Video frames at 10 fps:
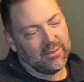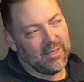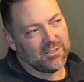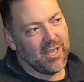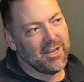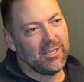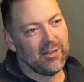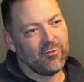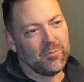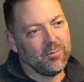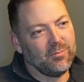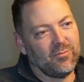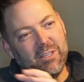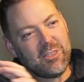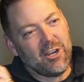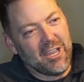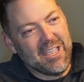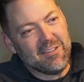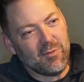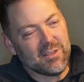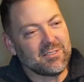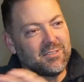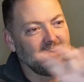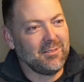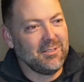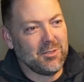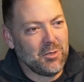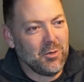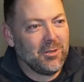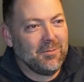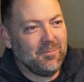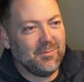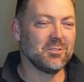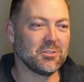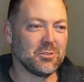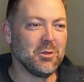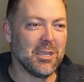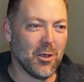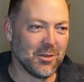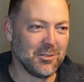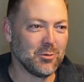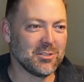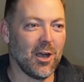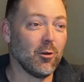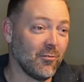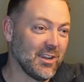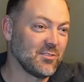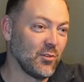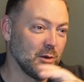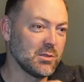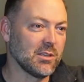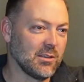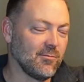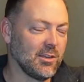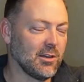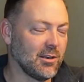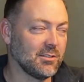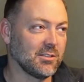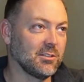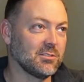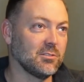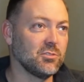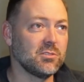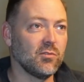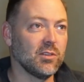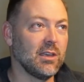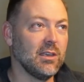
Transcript: Yeah. So how do you get their canvas into your studio in Utah, or vice versa? And VR is a good solution for that.